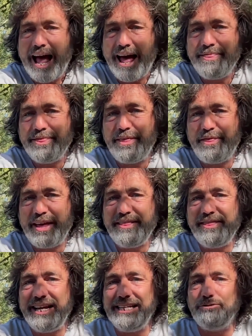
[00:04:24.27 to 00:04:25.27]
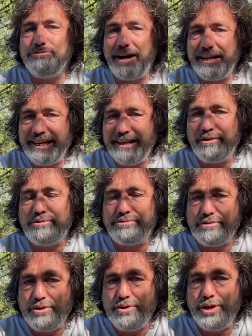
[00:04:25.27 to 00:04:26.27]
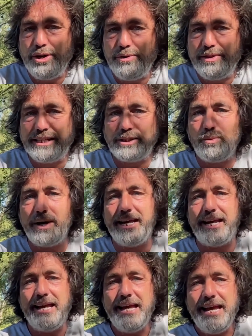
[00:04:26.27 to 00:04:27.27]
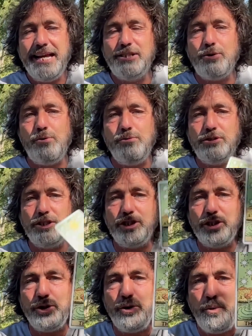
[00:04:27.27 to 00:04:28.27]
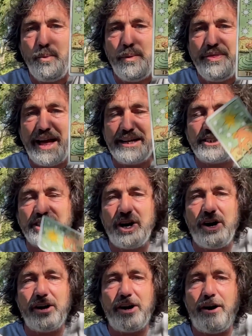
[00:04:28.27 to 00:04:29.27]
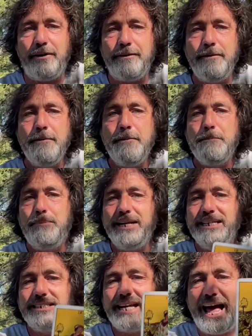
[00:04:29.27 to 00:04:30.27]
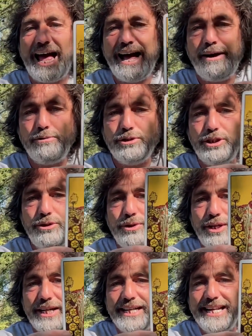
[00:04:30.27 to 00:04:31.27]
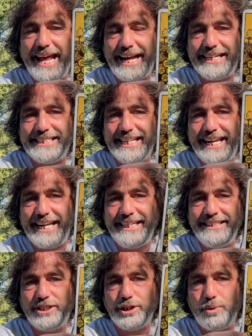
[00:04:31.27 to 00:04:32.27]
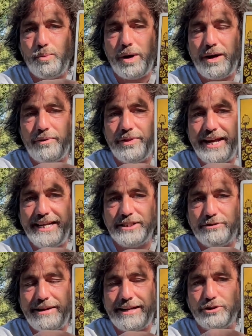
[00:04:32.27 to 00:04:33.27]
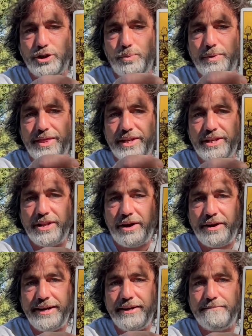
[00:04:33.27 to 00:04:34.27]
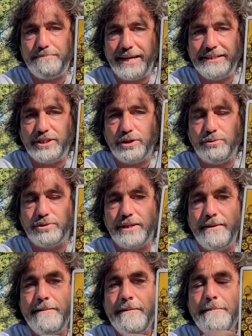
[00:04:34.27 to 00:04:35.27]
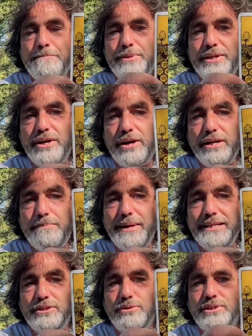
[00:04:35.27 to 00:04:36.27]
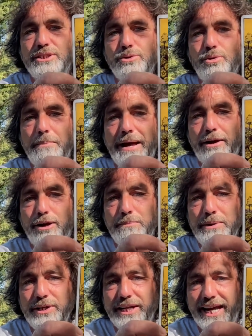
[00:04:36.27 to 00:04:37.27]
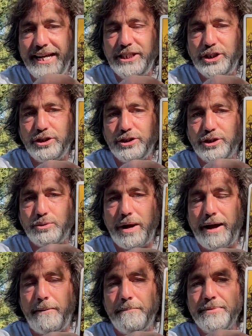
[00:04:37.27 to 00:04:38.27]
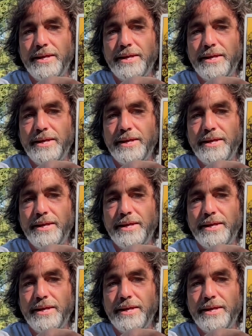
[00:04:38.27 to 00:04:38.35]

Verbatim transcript: And the thing that is running through you this week is all to do with that star card. But it's how do you connect it into the world that is around you with the nine of pentacles. And the Nine of Pentacles is all about communication as well.